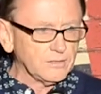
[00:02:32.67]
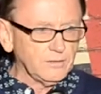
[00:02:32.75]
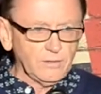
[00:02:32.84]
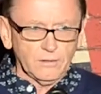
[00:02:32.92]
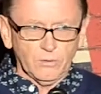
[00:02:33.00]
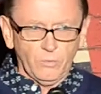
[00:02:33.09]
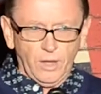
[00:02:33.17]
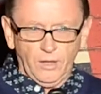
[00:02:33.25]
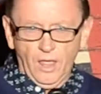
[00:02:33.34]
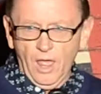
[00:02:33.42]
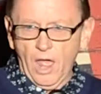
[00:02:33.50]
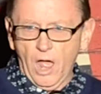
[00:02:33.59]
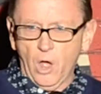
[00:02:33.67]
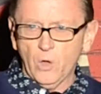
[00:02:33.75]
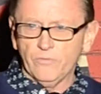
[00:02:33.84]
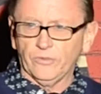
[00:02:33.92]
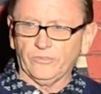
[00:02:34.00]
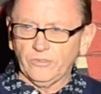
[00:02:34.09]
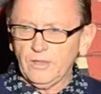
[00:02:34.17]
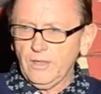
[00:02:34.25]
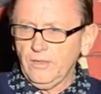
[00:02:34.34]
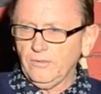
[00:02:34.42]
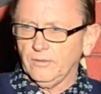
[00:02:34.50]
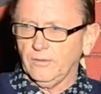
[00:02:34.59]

And then it went overseas